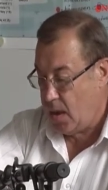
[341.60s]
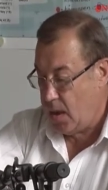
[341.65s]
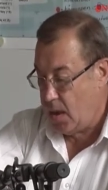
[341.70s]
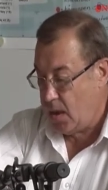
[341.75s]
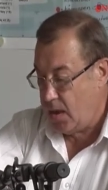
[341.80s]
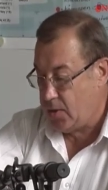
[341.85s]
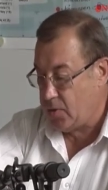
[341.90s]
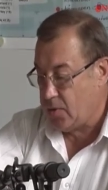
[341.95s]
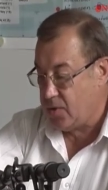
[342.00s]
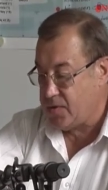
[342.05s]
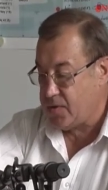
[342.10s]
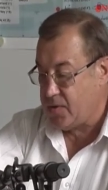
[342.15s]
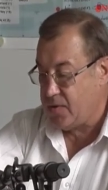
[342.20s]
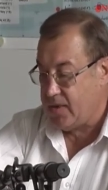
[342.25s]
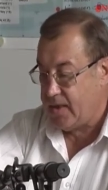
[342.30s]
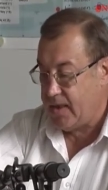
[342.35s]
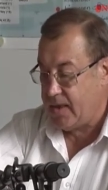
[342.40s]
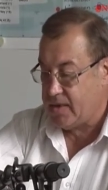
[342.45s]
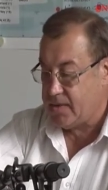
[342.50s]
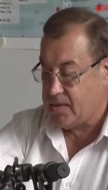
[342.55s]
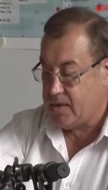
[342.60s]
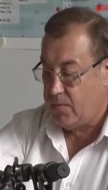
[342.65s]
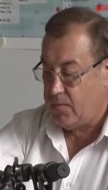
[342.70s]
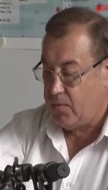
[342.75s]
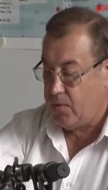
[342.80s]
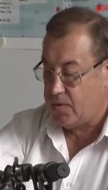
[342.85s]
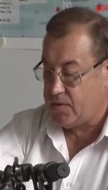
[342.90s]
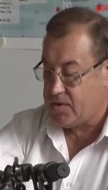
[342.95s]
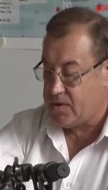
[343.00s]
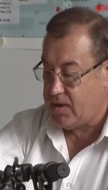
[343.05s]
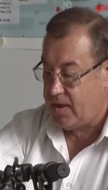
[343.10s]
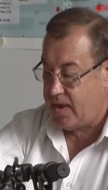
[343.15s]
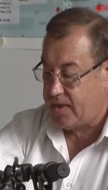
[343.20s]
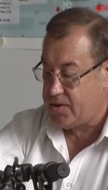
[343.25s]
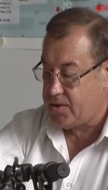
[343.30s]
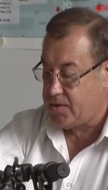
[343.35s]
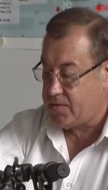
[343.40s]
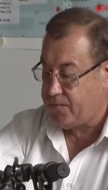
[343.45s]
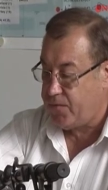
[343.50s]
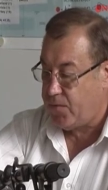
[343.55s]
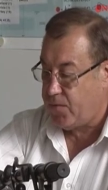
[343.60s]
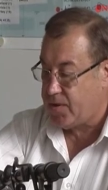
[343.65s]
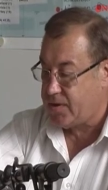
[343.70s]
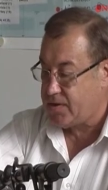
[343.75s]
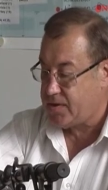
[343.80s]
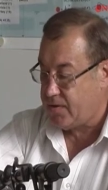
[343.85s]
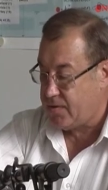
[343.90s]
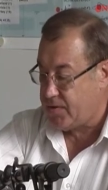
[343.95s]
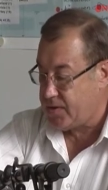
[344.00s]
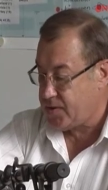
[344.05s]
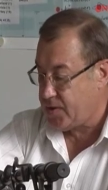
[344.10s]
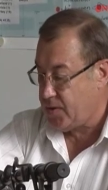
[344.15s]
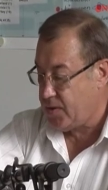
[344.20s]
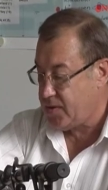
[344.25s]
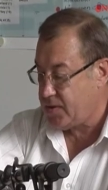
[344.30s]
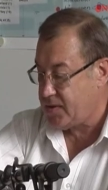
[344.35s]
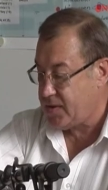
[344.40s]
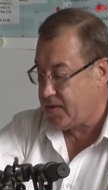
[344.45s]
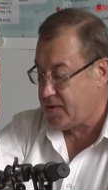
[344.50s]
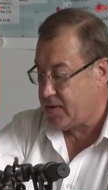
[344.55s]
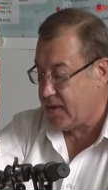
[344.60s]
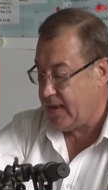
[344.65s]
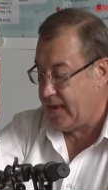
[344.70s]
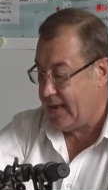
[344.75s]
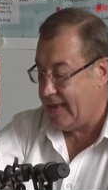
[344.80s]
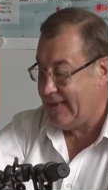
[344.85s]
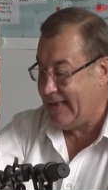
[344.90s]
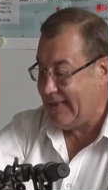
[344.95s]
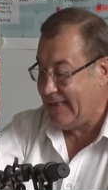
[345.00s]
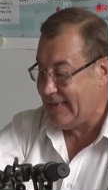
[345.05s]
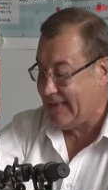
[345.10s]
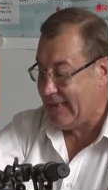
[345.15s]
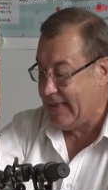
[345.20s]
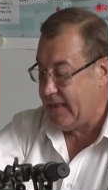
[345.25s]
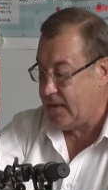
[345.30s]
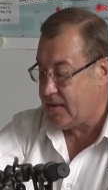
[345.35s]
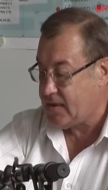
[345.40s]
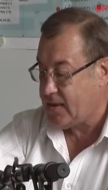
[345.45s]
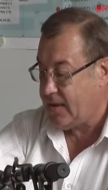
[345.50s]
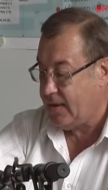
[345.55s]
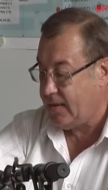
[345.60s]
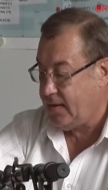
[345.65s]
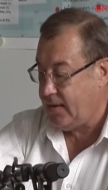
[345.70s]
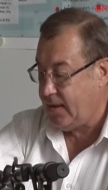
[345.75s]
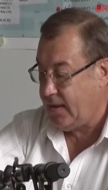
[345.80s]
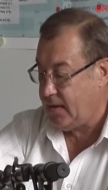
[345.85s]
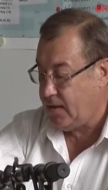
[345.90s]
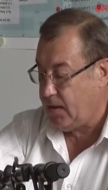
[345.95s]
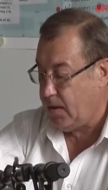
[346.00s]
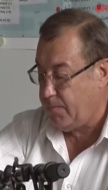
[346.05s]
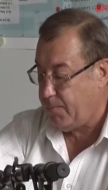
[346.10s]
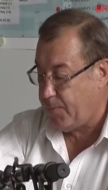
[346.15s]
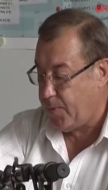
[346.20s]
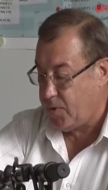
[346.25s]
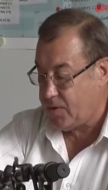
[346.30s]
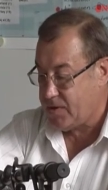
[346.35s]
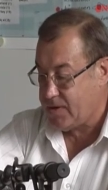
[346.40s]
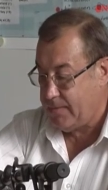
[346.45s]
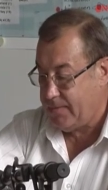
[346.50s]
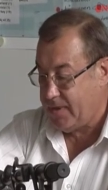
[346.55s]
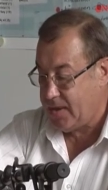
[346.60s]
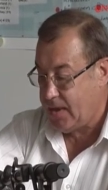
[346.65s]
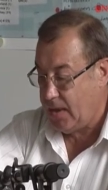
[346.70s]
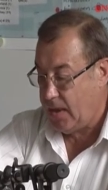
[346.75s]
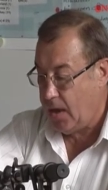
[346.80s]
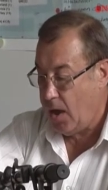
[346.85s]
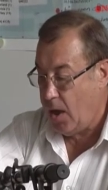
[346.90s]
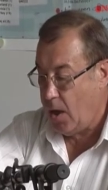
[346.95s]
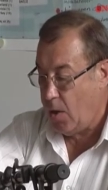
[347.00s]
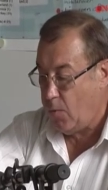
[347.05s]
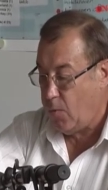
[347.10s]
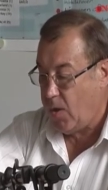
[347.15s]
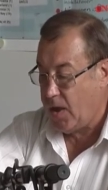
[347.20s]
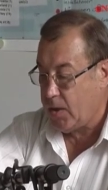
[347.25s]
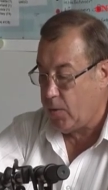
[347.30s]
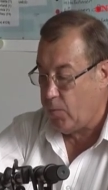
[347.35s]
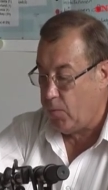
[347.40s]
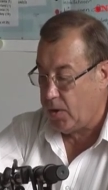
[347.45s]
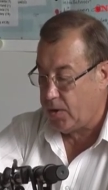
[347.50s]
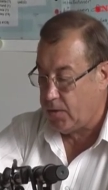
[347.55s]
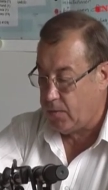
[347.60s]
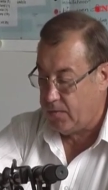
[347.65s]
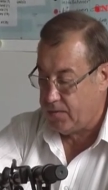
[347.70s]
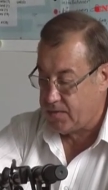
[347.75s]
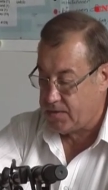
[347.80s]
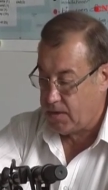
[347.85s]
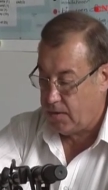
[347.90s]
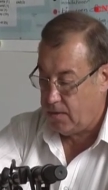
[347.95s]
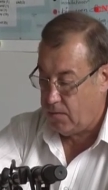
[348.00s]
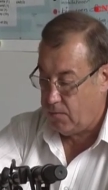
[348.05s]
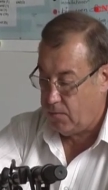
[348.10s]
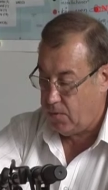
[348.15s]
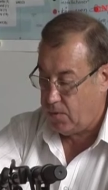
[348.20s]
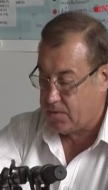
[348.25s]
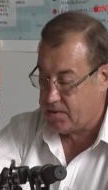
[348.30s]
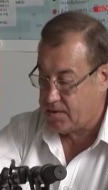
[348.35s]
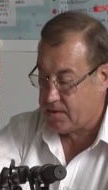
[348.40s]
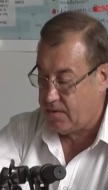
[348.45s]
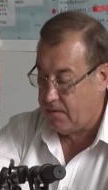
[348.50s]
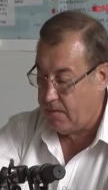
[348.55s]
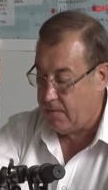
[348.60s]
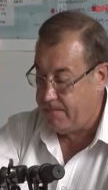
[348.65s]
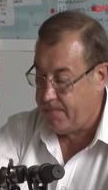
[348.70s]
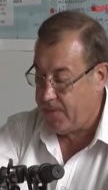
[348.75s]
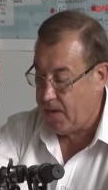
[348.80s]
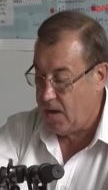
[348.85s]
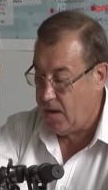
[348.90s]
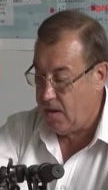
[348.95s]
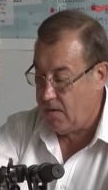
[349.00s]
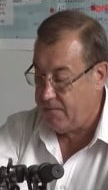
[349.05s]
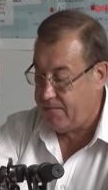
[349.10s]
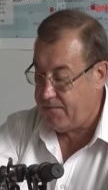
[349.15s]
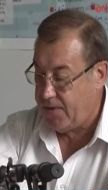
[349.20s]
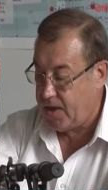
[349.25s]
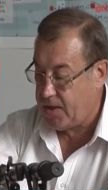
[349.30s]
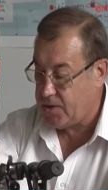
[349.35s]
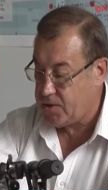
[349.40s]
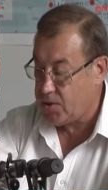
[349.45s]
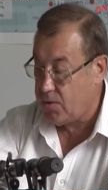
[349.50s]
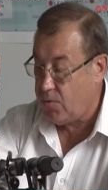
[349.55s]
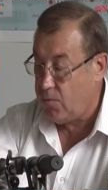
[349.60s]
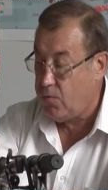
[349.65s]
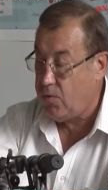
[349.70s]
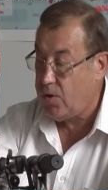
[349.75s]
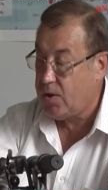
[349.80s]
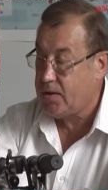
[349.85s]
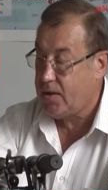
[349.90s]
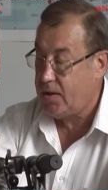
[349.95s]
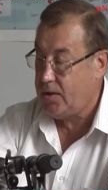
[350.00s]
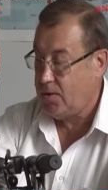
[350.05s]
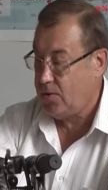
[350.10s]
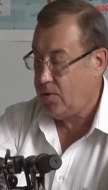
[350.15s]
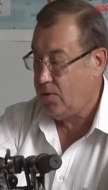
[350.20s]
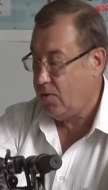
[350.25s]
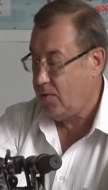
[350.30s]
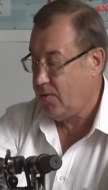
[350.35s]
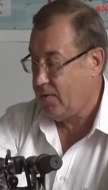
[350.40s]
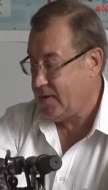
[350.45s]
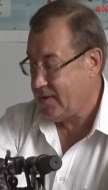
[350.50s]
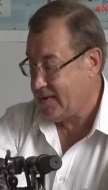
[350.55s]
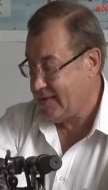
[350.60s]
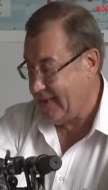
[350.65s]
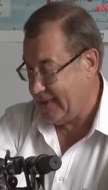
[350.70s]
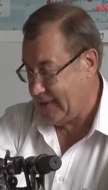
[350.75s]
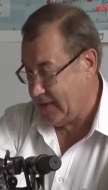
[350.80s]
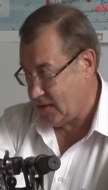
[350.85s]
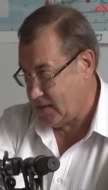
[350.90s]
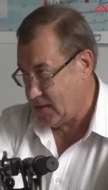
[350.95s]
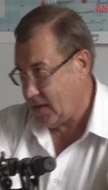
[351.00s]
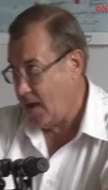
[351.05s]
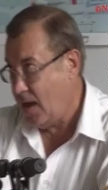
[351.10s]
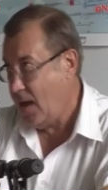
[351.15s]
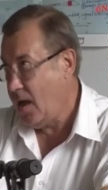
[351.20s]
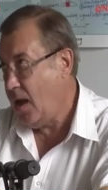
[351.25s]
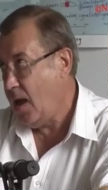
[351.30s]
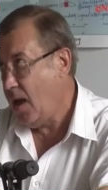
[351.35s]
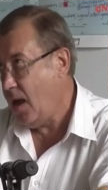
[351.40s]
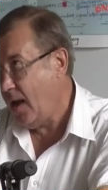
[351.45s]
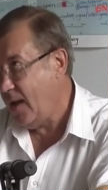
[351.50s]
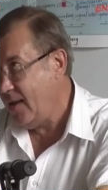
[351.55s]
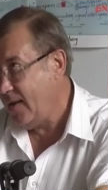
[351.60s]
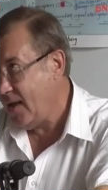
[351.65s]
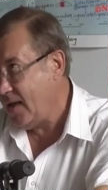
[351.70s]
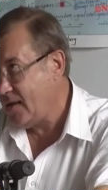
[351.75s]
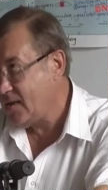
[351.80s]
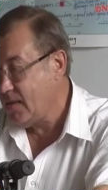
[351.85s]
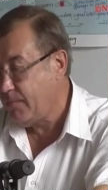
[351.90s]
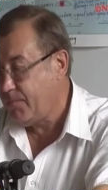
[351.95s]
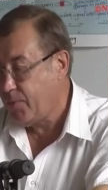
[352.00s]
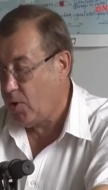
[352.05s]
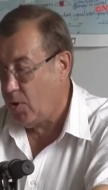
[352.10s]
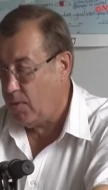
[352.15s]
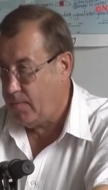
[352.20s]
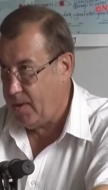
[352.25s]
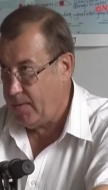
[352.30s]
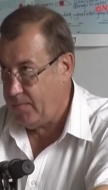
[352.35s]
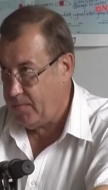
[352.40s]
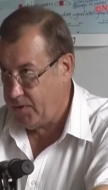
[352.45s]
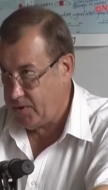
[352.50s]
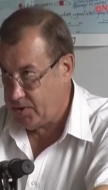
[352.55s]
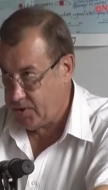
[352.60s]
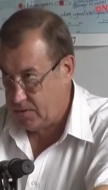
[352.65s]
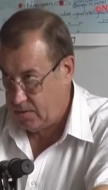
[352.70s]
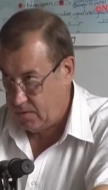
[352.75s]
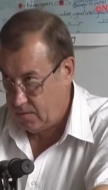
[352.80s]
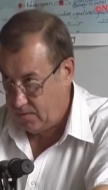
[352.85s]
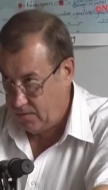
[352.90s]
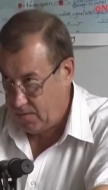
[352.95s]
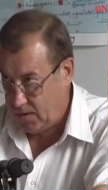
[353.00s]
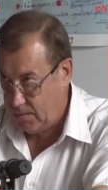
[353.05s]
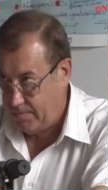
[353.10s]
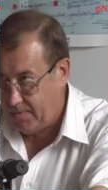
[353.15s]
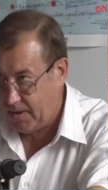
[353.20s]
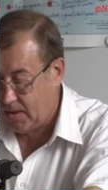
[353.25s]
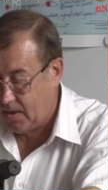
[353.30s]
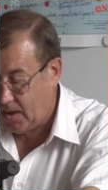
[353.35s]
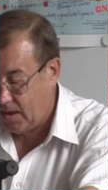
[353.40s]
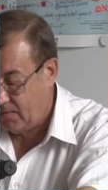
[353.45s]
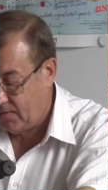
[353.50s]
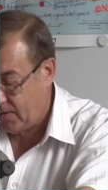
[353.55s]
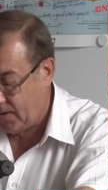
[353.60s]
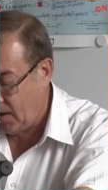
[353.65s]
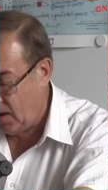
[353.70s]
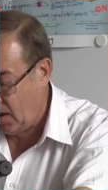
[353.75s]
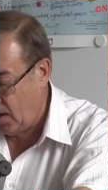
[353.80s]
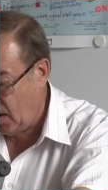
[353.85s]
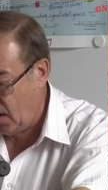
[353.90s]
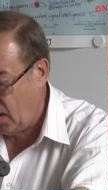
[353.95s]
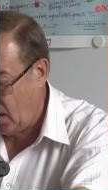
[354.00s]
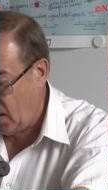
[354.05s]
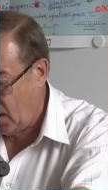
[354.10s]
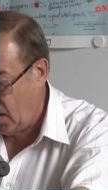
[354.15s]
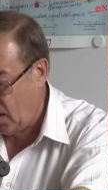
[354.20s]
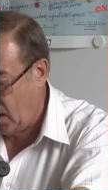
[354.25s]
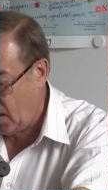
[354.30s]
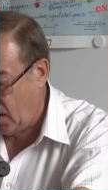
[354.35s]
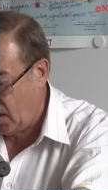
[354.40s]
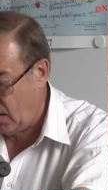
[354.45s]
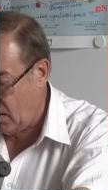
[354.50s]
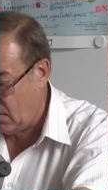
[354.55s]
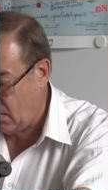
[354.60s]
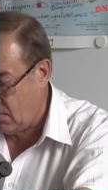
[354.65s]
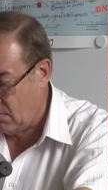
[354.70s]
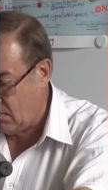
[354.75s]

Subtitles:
It also has the world's largest forest resources, and it lays contain approximately one quarter of the world's fresh water. You know, that is another problem which will be covered the